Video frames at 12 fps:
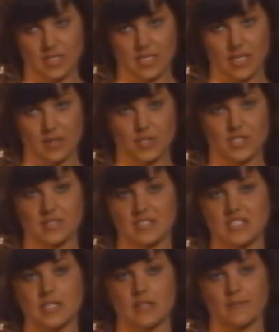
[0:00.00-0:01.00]
mystique. She
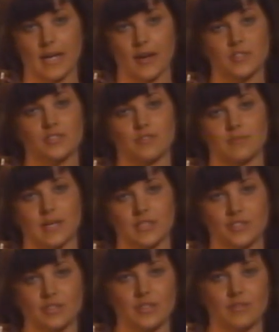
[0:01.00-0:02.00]
doesn't give out too
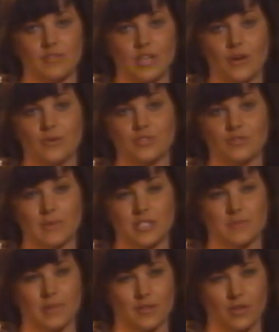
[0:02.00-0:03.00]
much. You don't know too
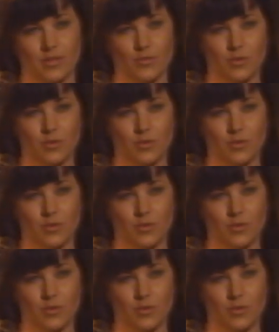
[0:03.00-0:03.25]
much about her